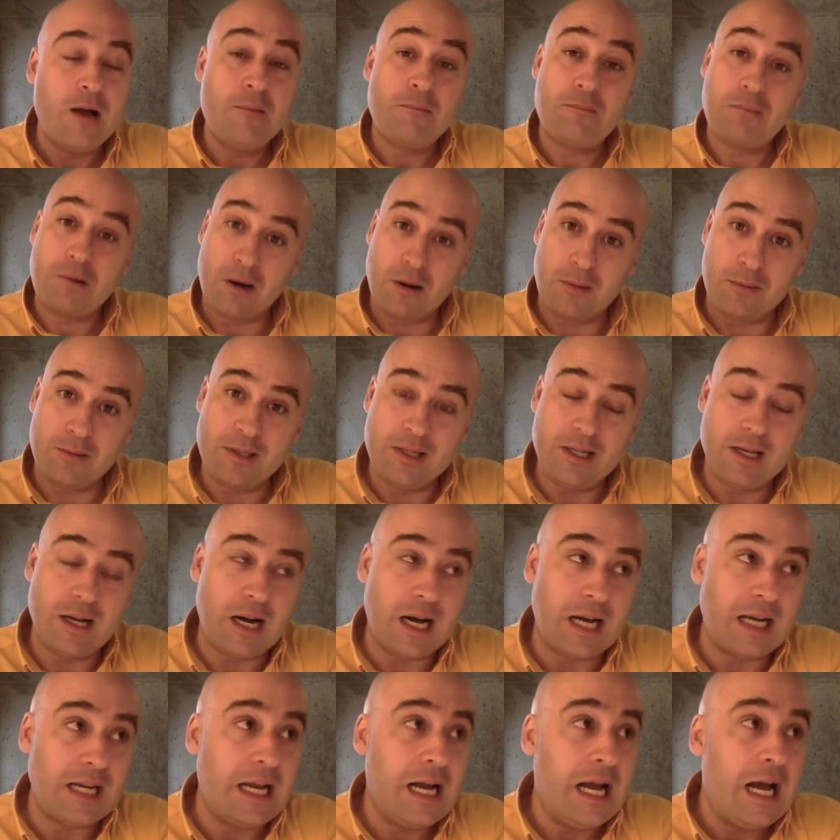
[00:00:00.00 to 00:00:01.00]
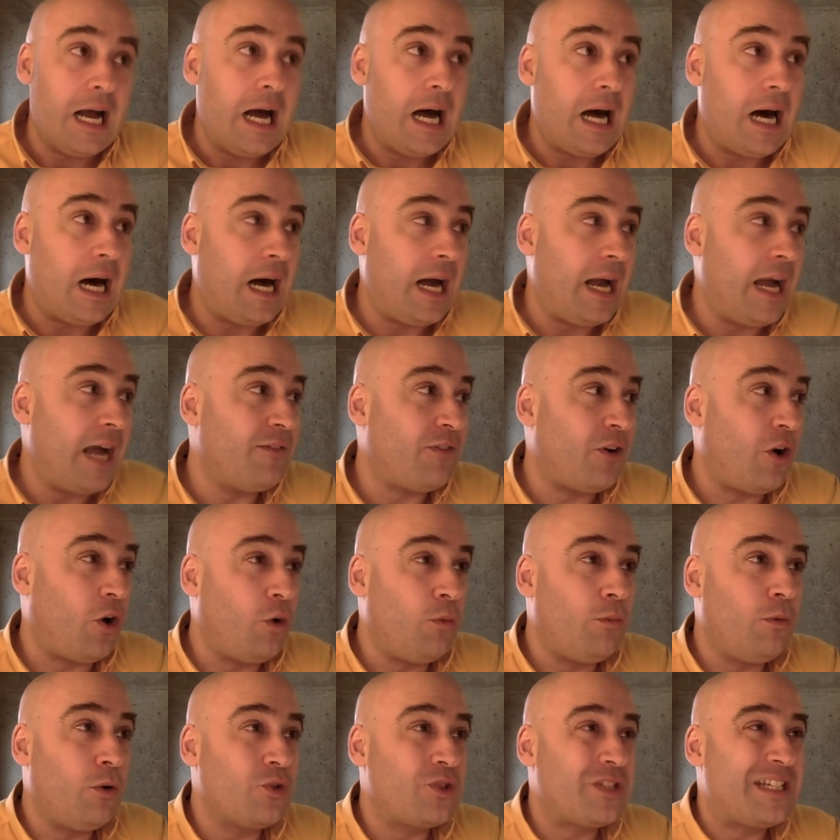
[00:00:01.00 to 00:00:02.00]
Probably not. I have
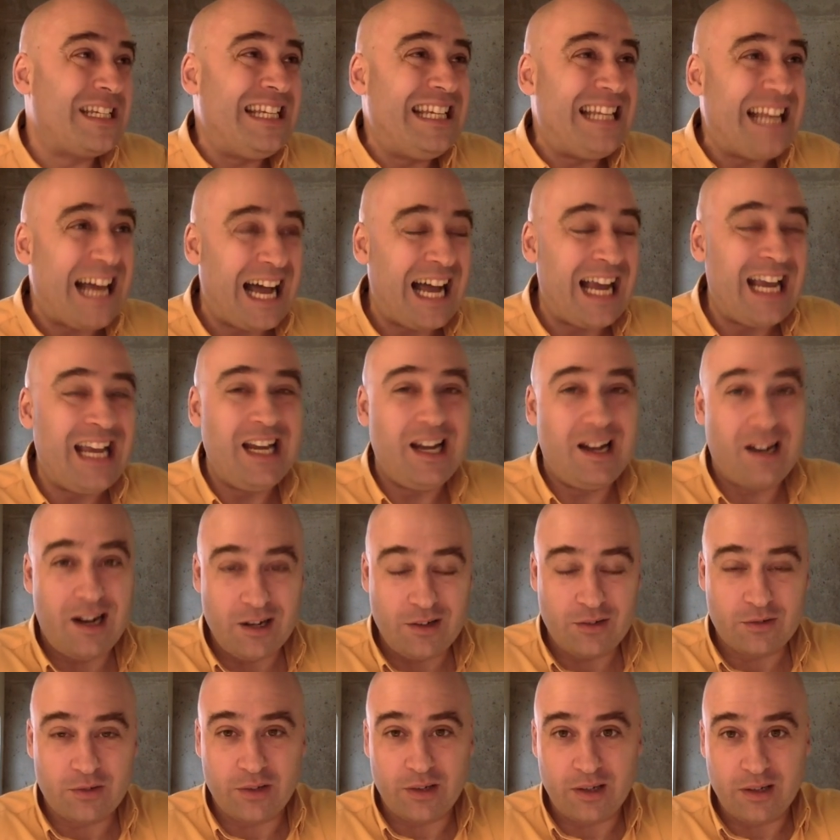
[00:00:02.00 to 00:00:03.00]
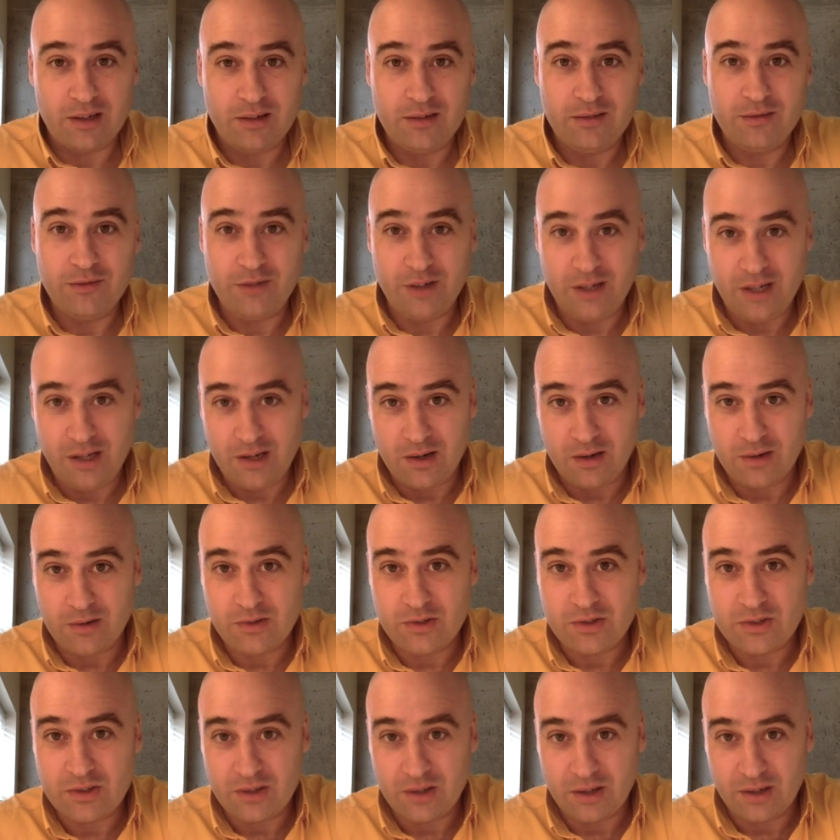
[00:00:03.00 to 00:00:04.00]
almost 900
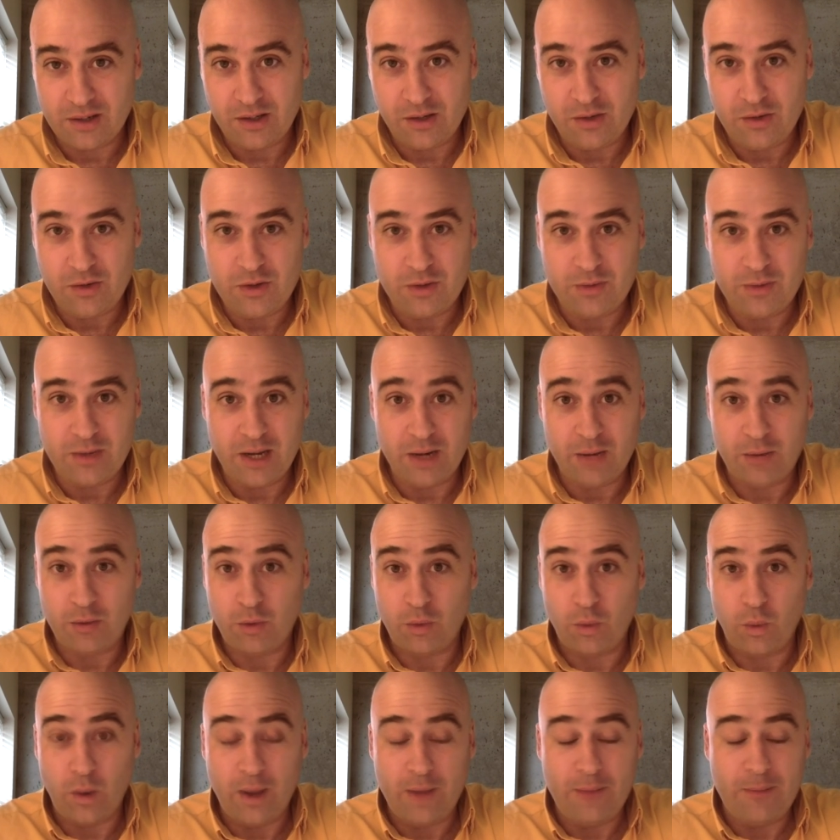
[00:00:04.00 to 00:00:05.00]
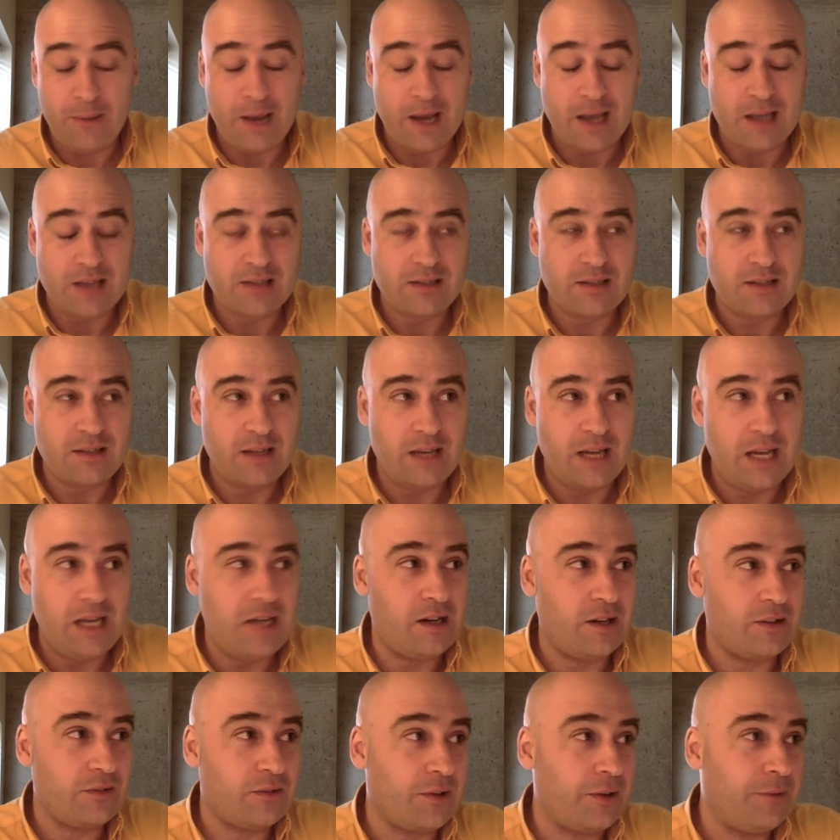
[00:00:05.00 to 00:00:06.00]
videos on YouTube now. We're way past
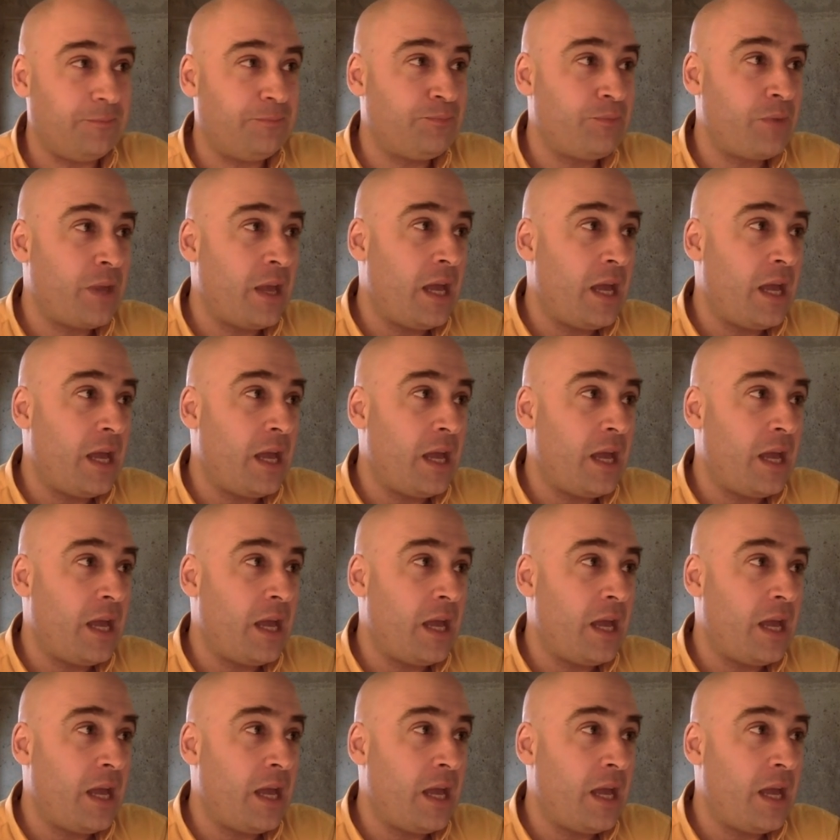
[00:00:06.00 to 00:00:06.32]
800.